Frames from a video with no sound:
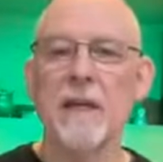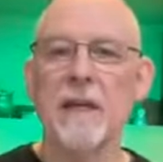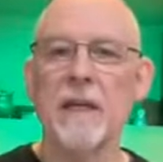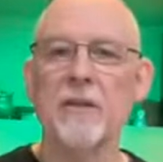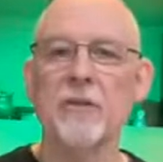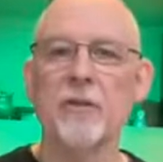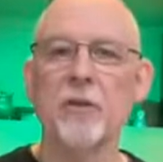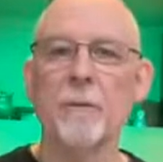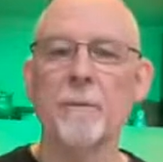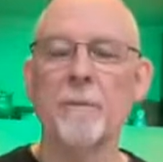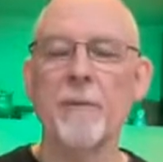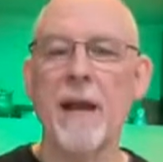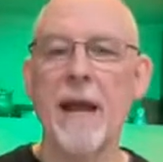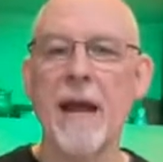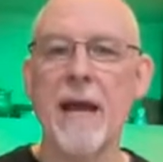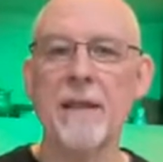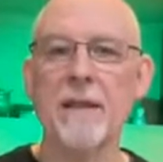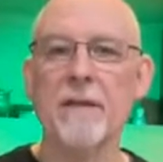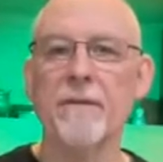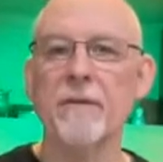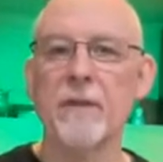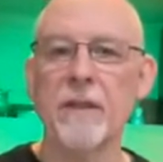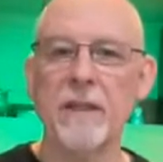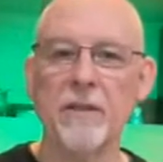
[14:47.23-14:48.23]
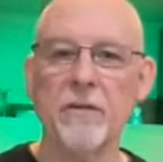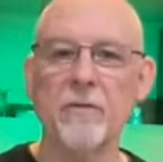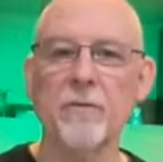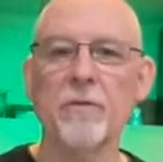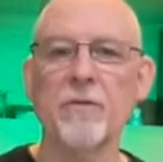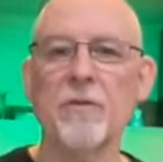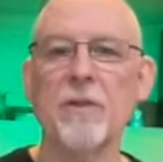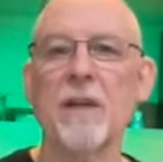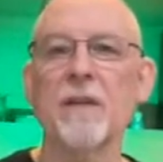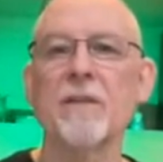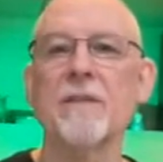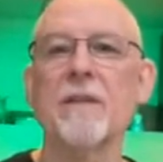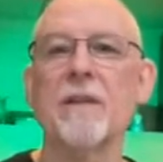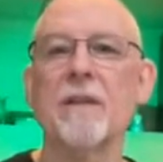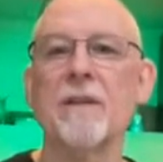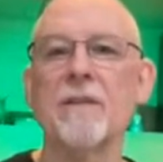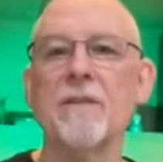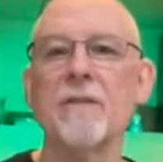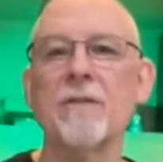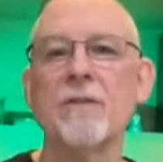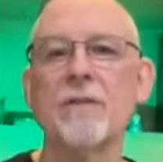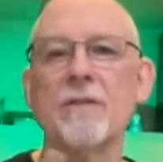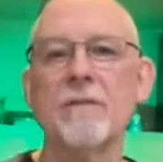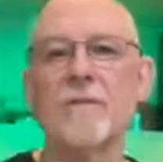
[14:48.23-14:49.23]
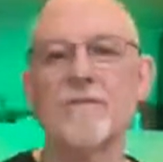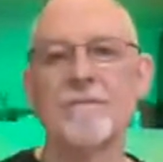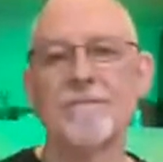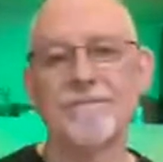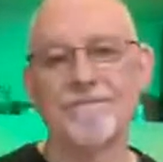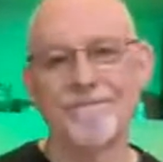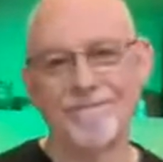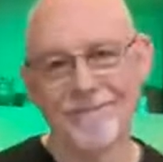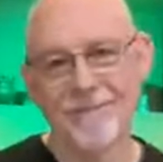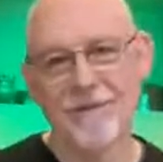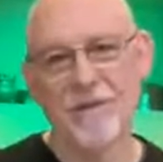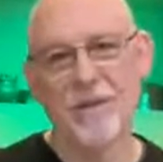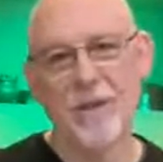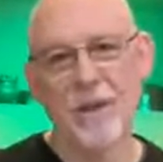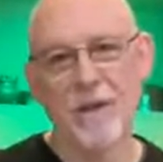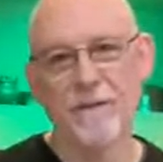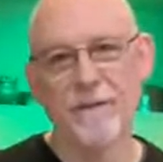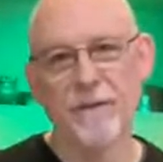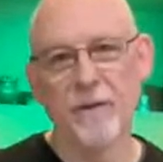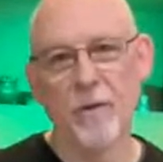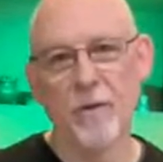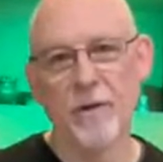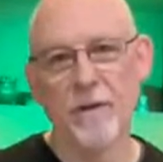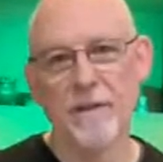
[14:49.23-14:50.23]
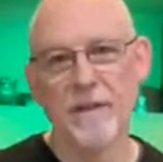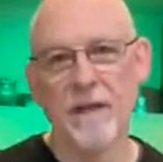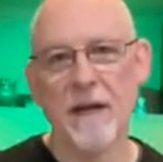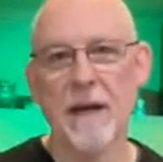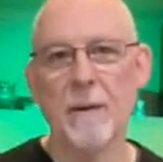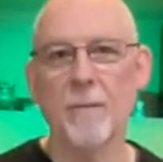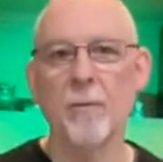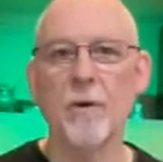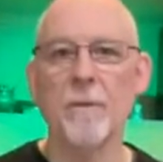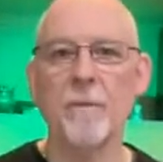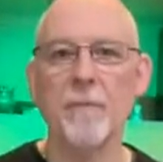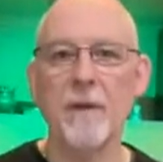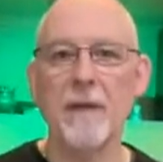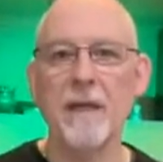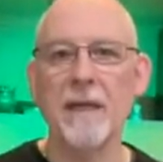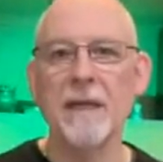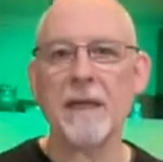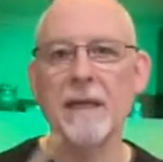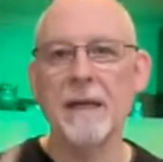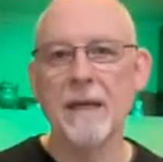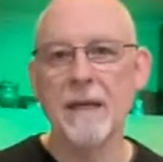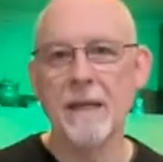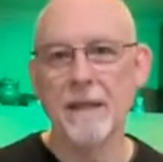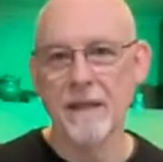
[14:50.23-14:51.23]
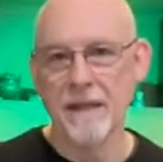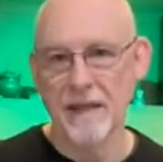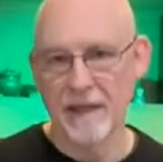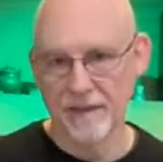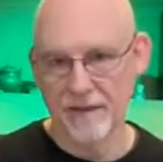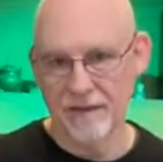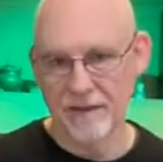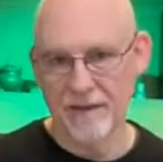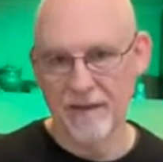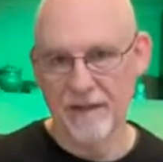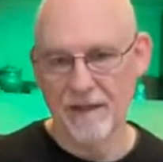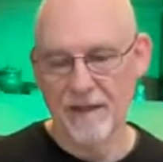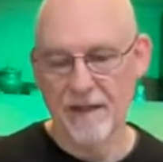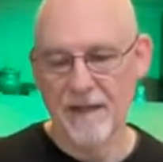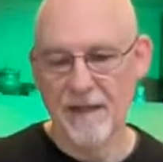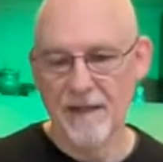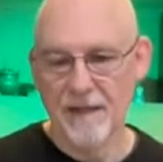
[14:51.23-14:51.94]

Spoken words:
is your path of least resistance to the floor tom would be this.